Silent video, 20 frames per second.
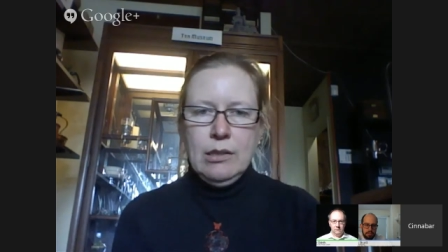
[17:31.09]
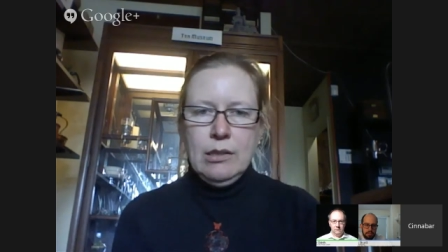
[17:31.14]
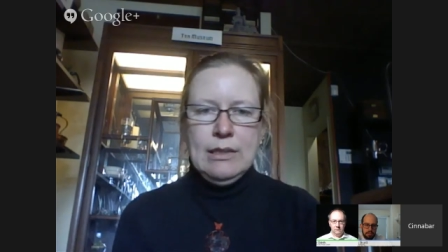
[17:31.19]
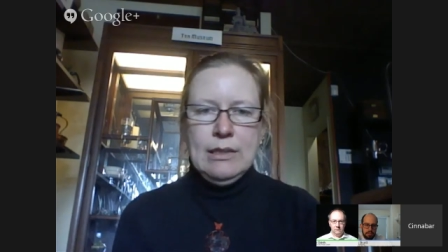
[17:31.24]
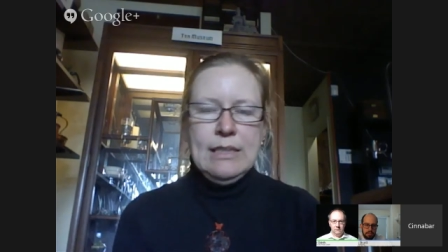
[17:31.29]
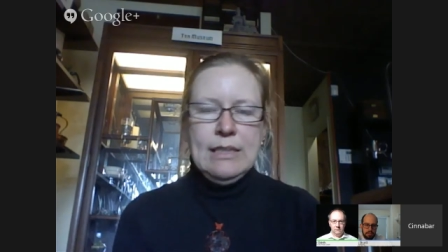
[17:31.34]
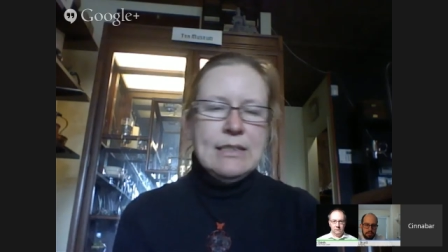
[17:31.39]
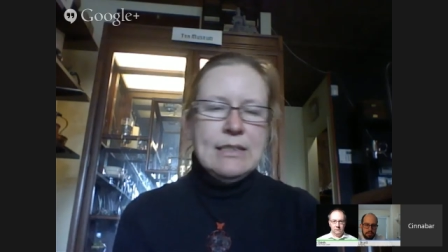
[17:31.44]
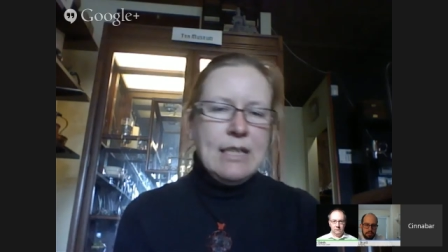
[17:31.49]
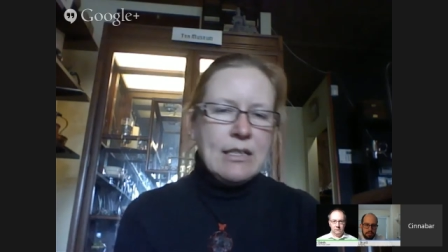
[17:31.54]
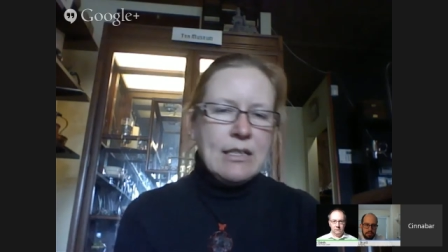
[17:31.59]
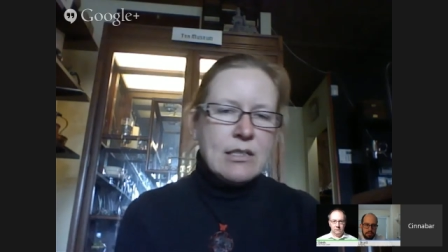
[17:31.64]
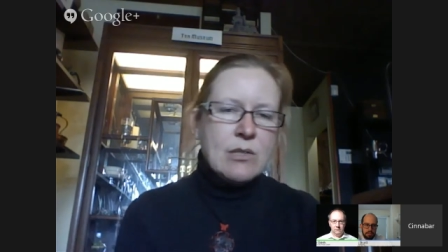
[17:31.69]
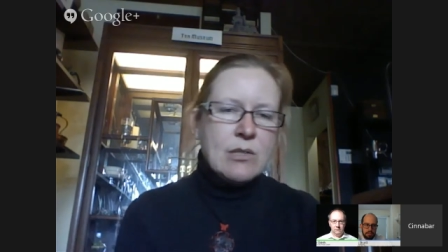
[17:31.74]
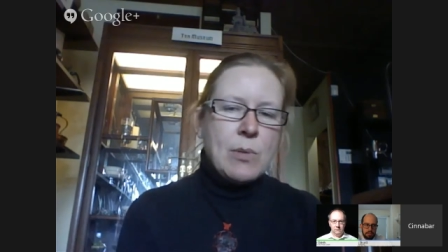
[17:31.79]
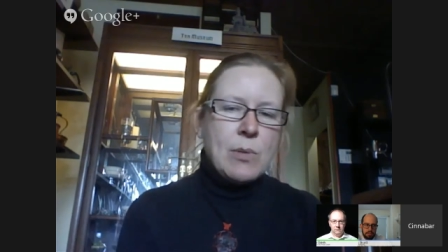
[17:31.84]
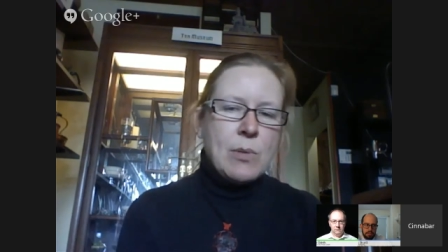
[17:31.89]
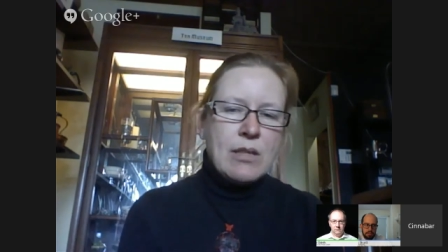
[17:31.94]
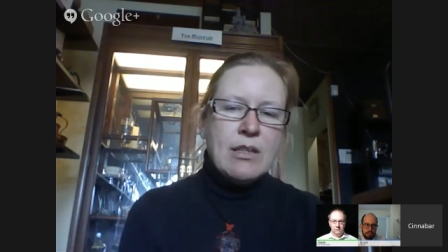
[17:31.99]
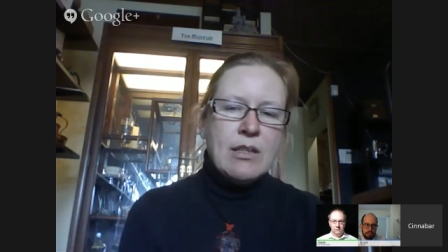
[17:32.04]
At least that's
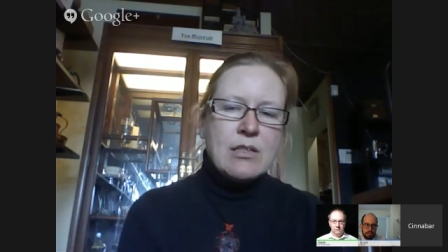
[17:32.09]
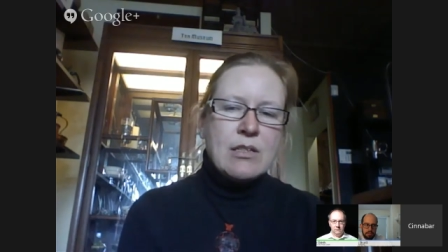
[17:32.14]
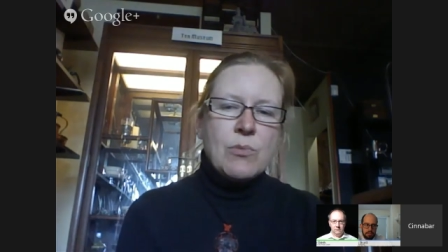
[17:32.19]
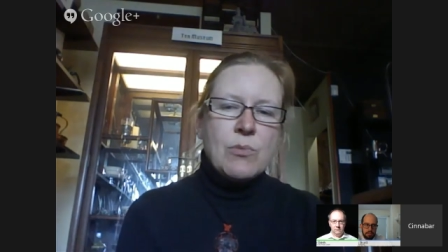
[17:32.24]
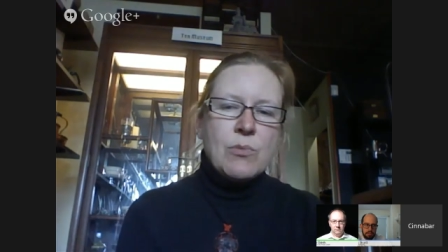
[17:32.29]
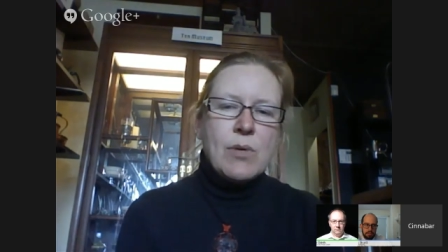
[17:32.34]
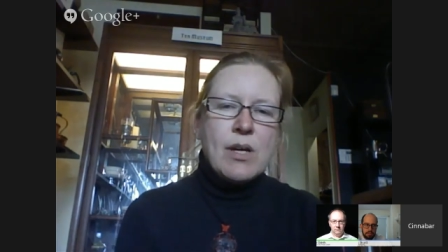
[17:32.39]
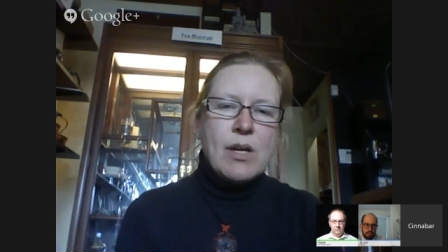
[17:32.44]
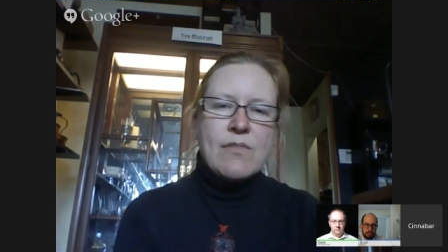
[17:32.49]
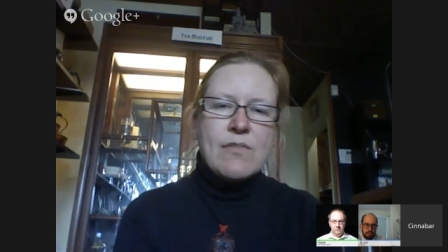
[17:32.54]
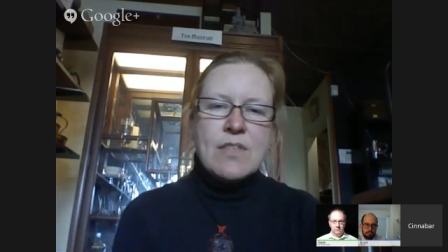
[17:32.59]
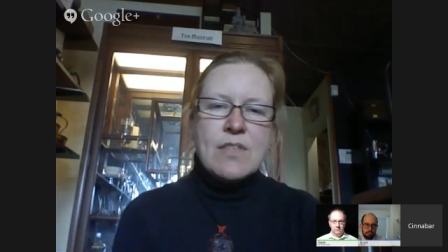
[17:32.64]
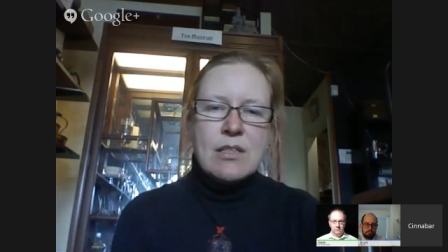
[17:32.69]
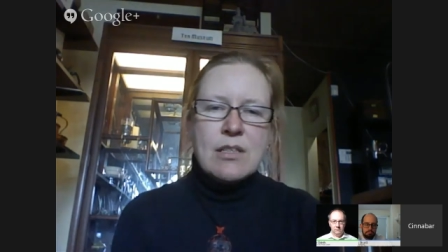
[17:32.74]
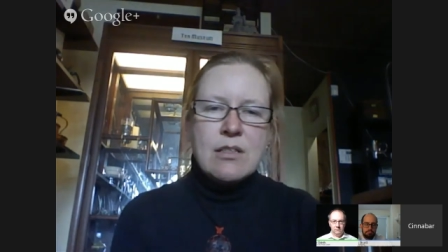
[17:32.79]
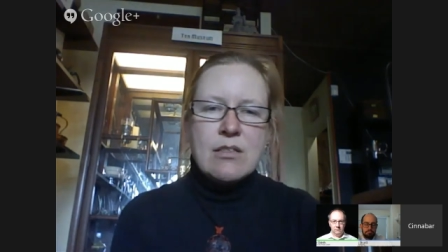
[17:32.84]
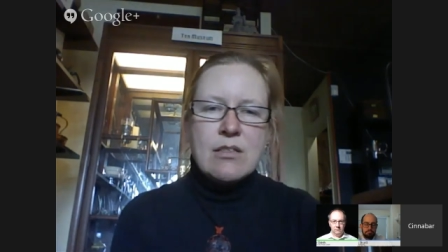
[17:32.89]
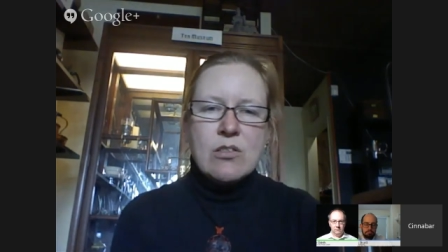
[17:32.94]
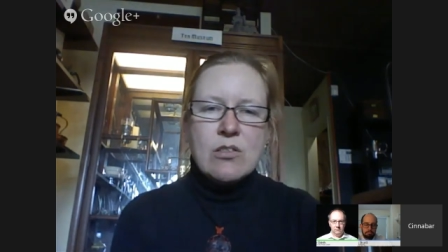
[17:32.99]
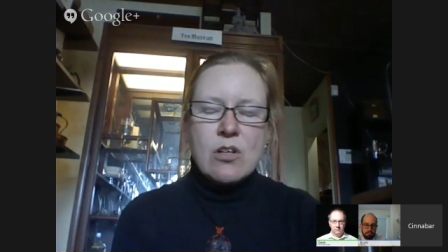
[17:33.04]
the way I've seen
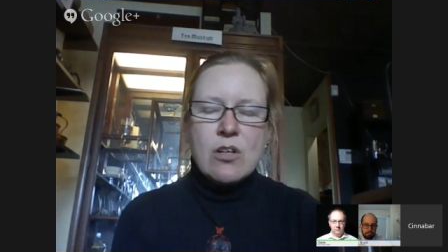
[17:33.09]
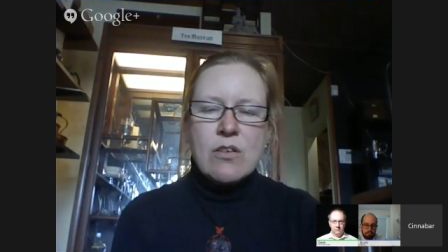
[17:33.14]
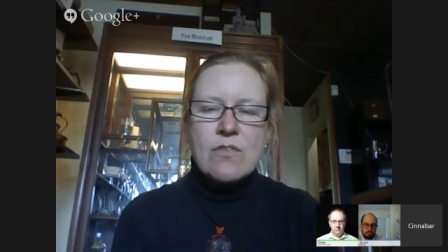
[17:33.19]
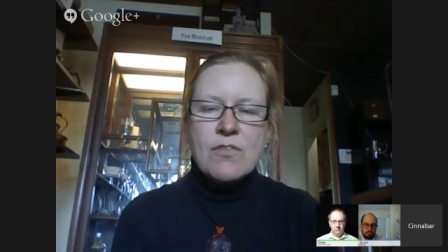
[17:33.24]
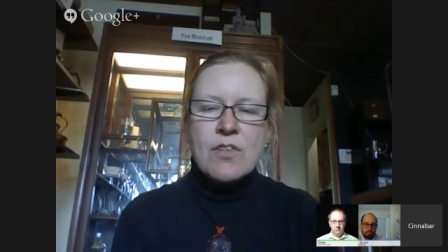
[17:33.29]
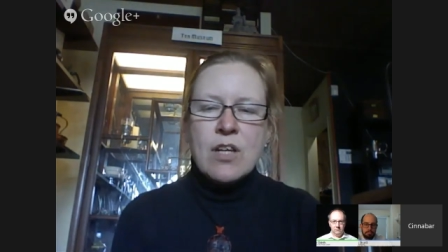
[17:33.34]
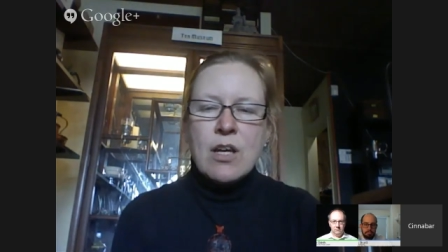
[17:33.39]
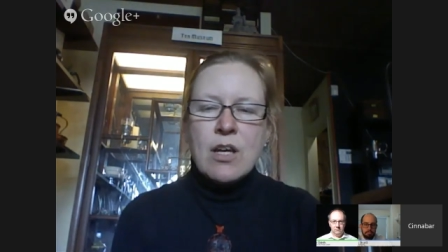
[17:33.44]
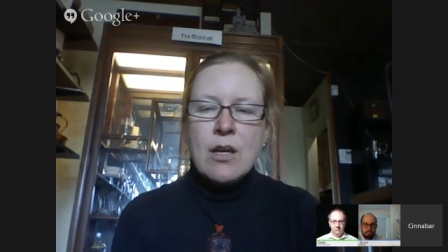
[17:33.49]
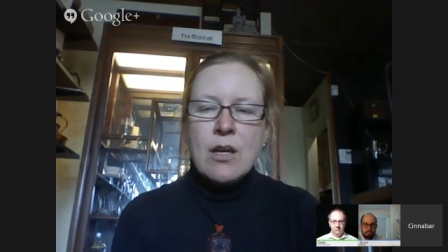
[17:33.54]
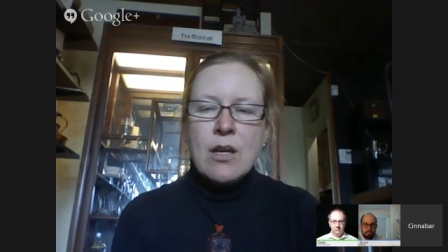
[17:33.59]
it served.